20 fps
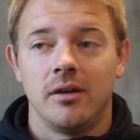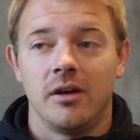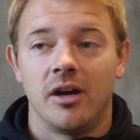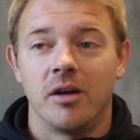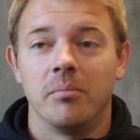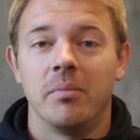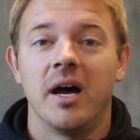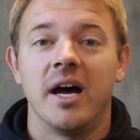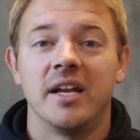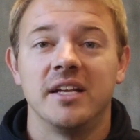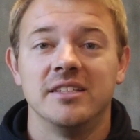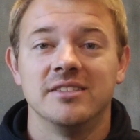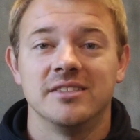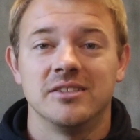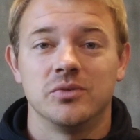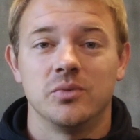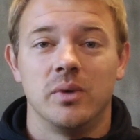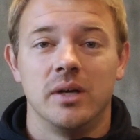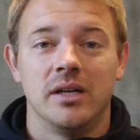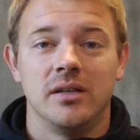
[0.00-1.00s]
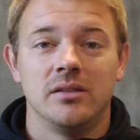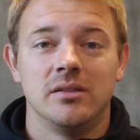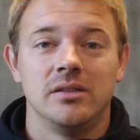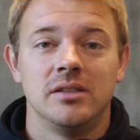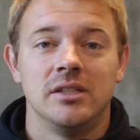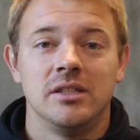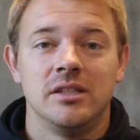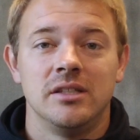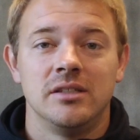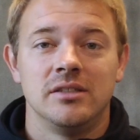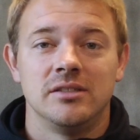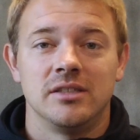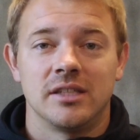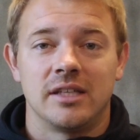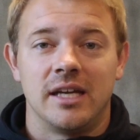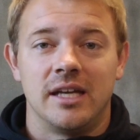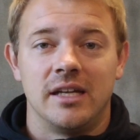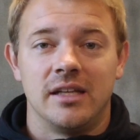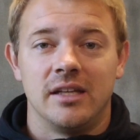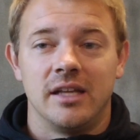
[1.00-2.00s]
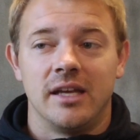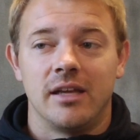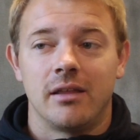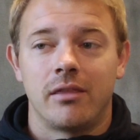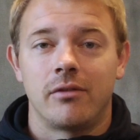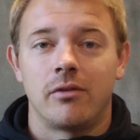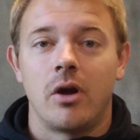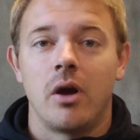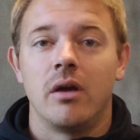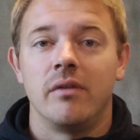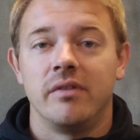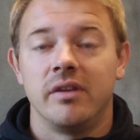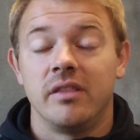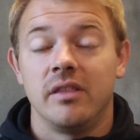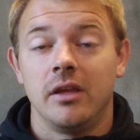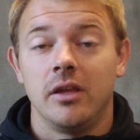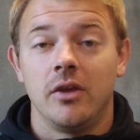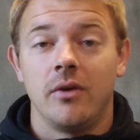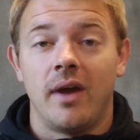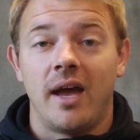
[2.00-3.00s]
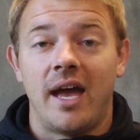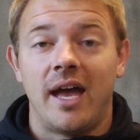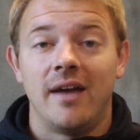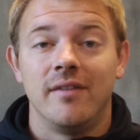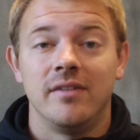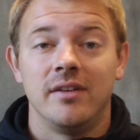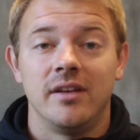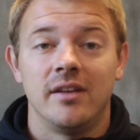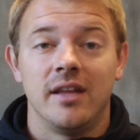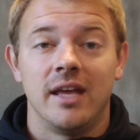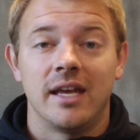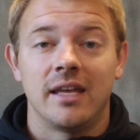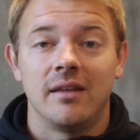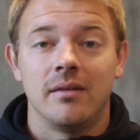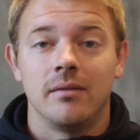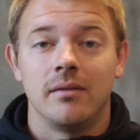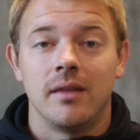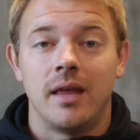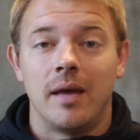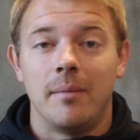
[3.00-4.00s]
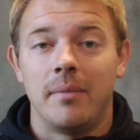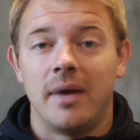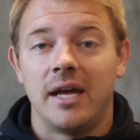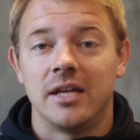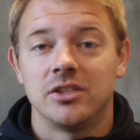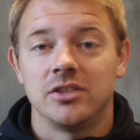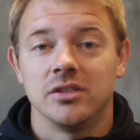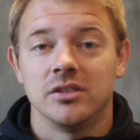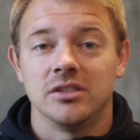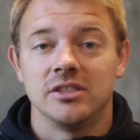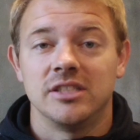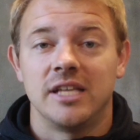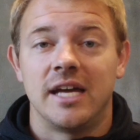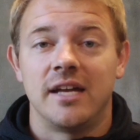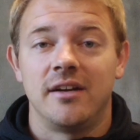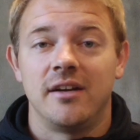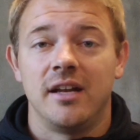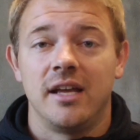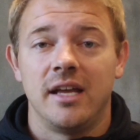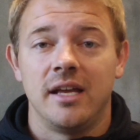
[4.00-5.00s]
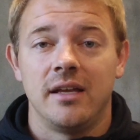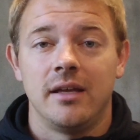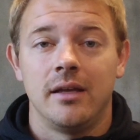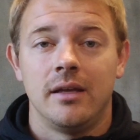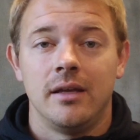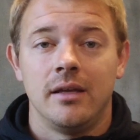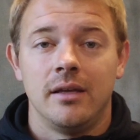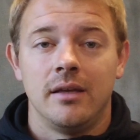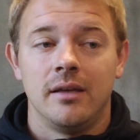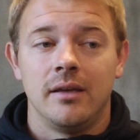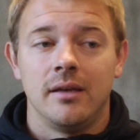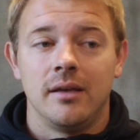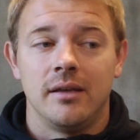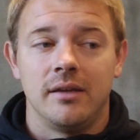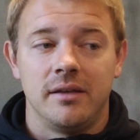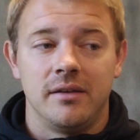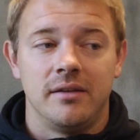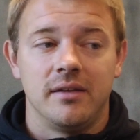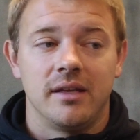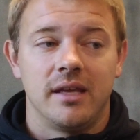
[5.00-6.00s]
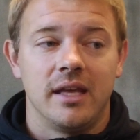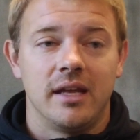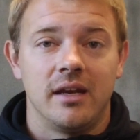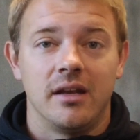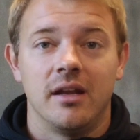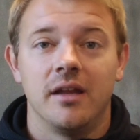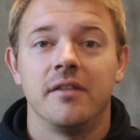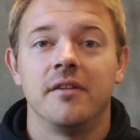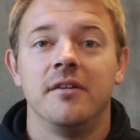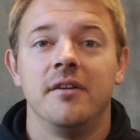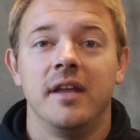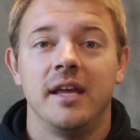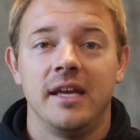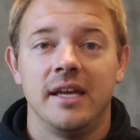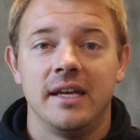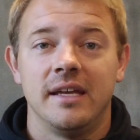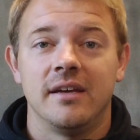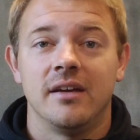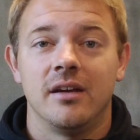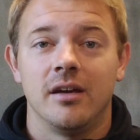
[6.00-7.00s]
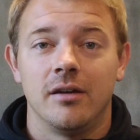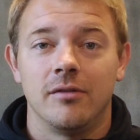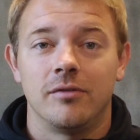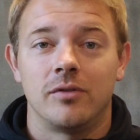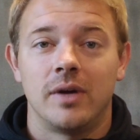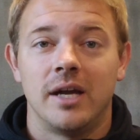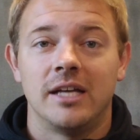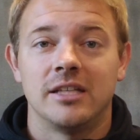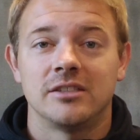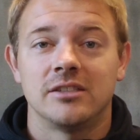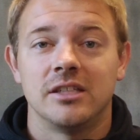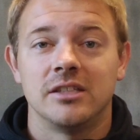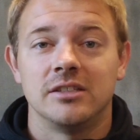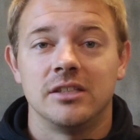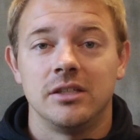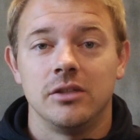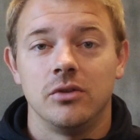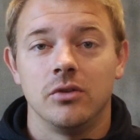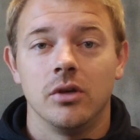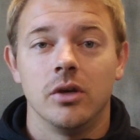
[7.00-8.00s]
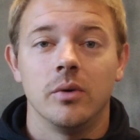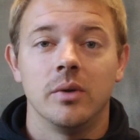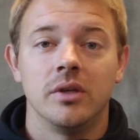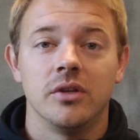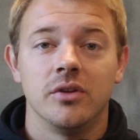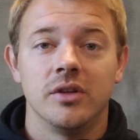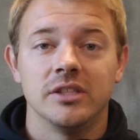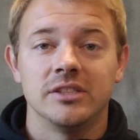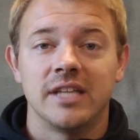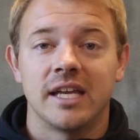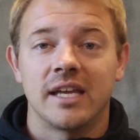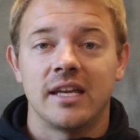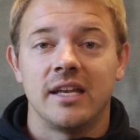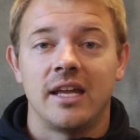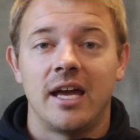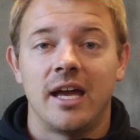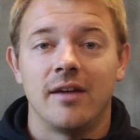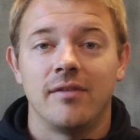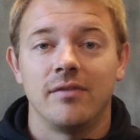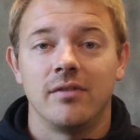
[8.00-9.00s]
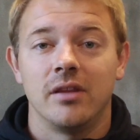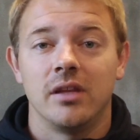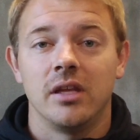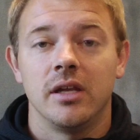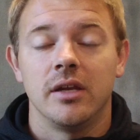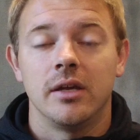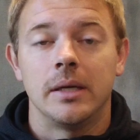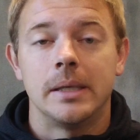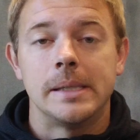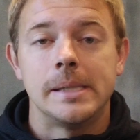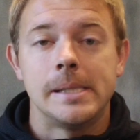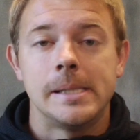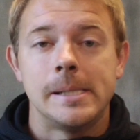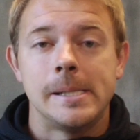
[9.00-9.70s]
our bodies as well to kind of like throw everything you have into that, that match on Saturday and then to get another day of rest as then you go into the second half of the year.